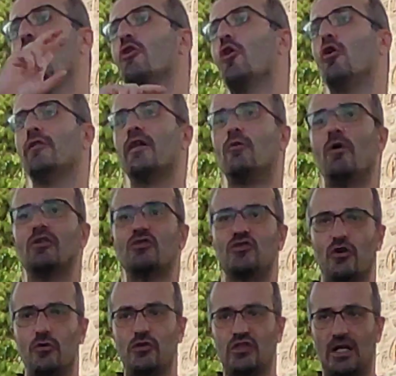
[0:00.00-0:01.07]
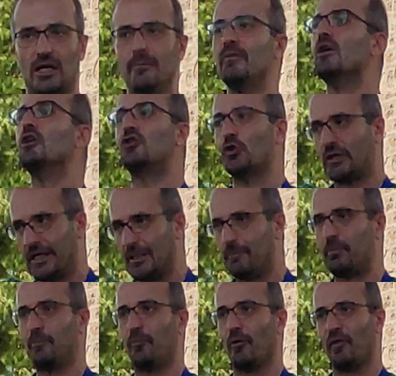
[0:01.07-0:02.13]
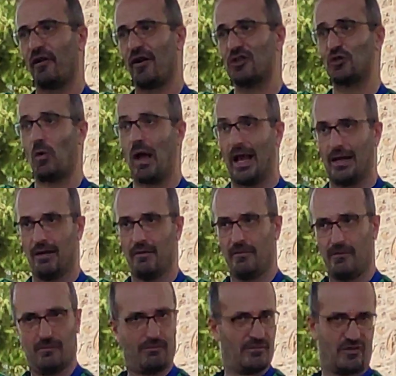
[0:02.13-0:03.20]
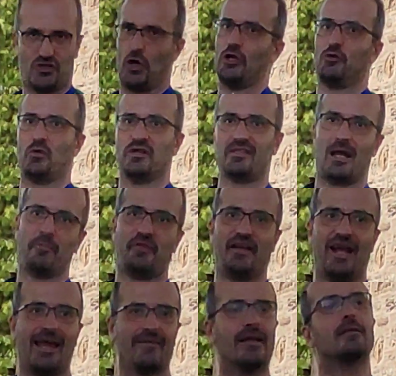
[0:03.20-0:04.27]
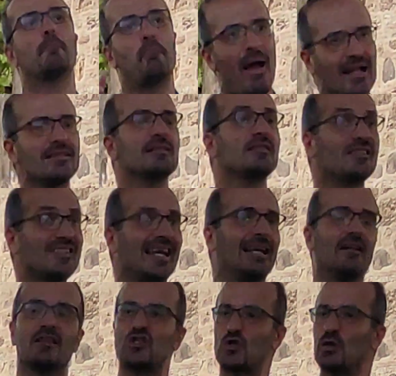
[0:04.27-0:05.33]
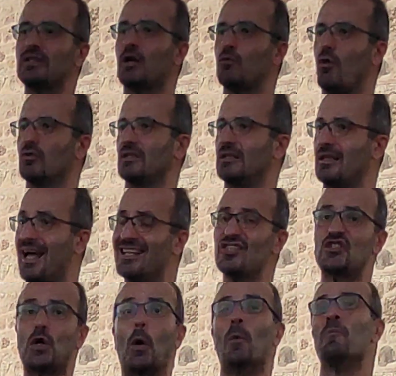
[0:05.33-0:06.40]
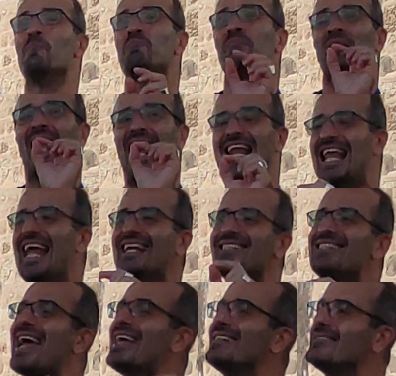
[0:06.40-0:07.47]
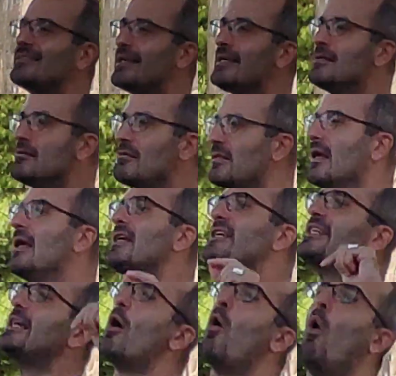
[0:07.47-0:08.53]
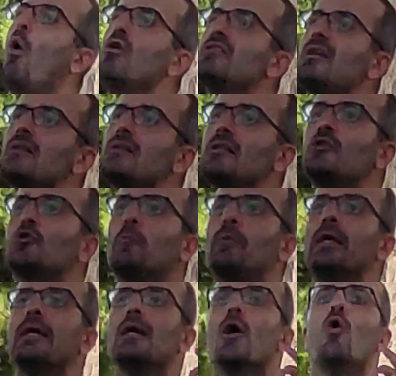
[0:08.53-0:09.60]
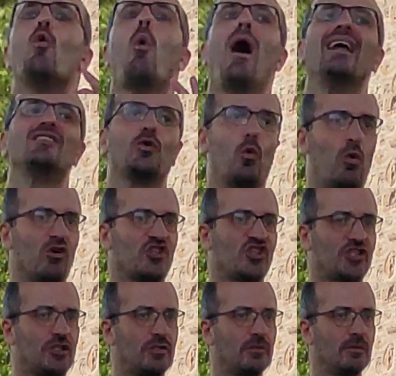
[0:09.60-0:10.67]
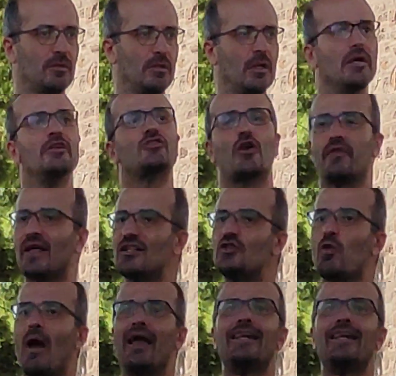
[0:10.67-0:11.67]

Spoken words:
going all the way to Jerusalem to kill people there as well. So it was something like that. But still, the Sultan wanted that. So late 19th, he ordered it to be whitewashed. So that's why